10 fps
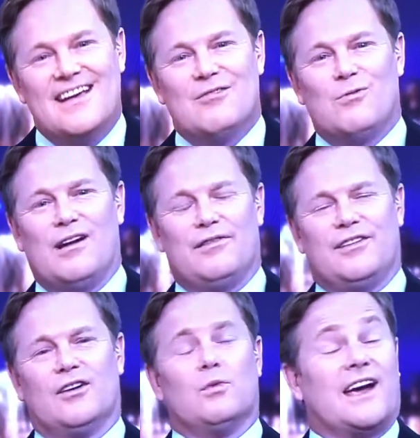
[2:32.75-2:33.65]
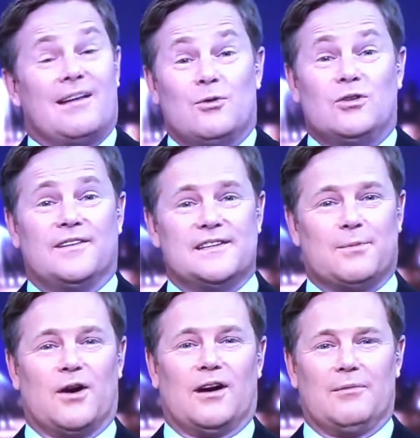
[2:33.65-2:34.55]
Rowlf the dog. We get them all on this
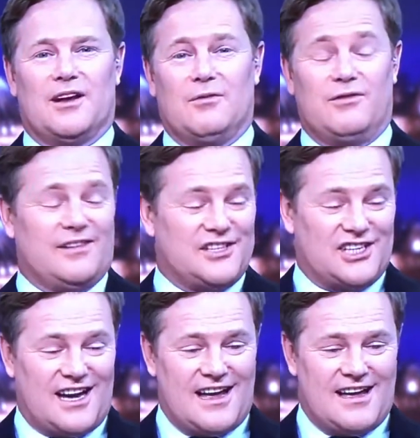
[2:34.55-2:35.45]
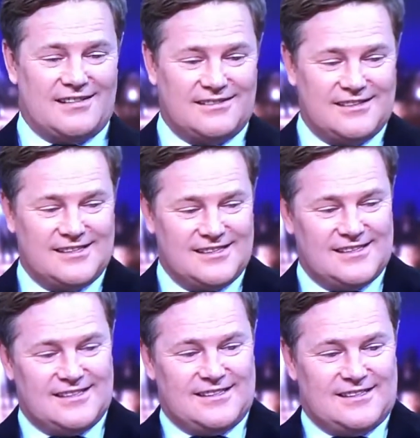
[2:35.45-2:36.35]
program, you know. We've had Cher,
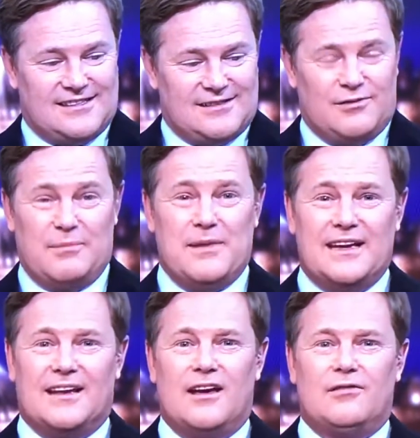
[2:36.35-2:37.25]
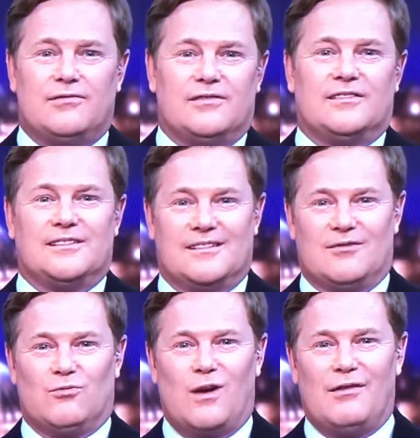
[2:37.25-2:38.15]
we've had Meatloaf,
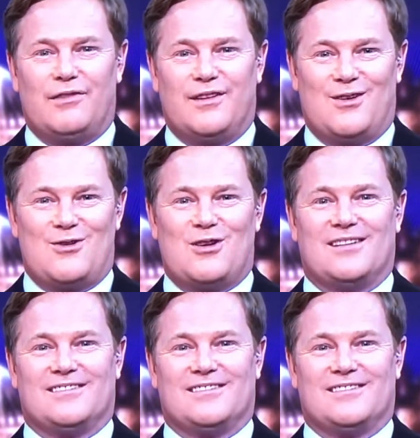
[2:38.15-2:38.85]
Rowlf the dog.